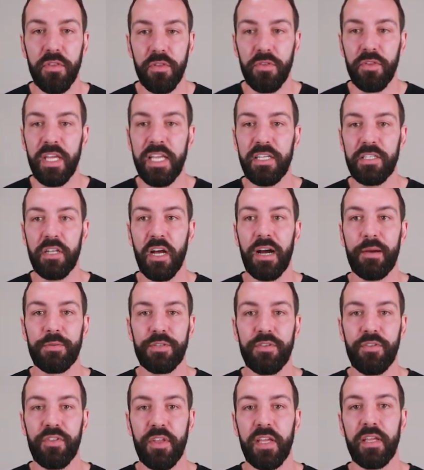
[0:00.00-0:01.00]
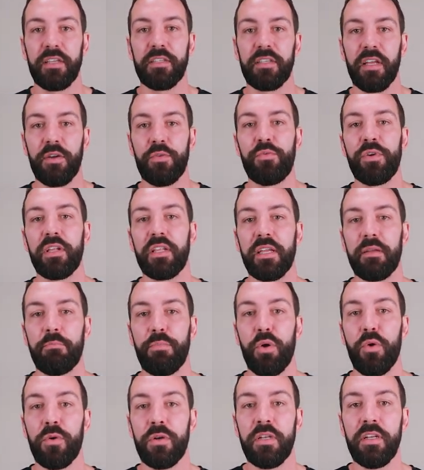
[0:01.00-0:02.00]
These types of things are really
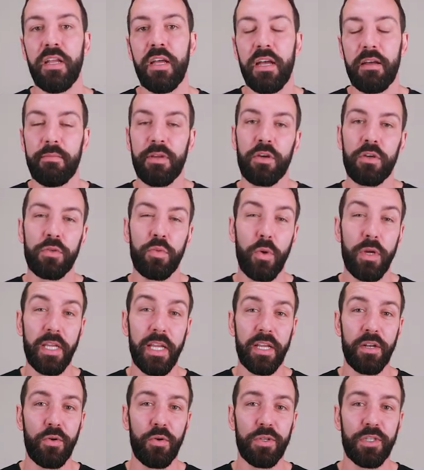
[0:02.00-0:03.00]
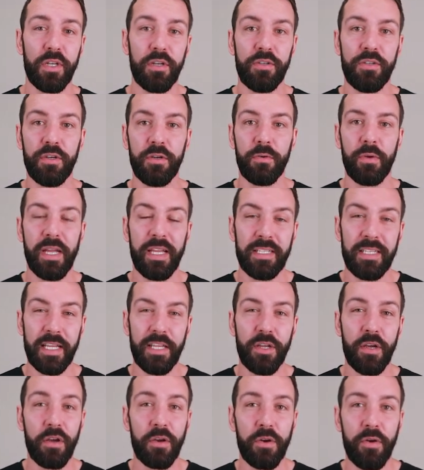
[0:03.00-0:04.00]
important because what you can also do is that
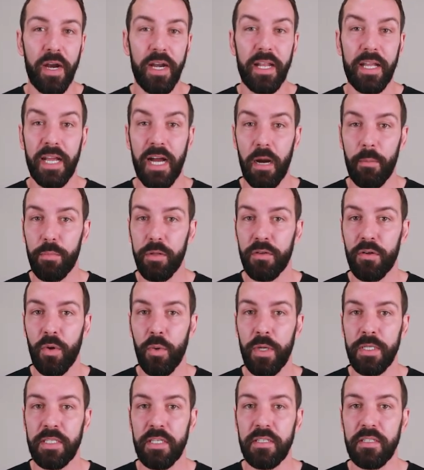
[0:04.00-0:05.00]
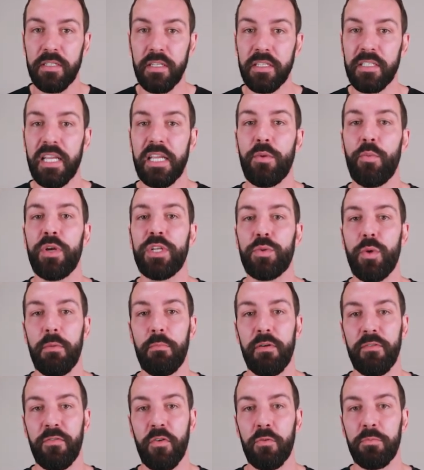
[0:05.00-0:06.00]
you can create a couple of quizzes to see which one
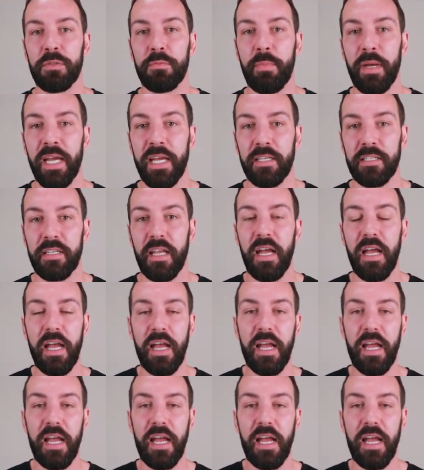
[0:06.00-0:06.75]
performs best.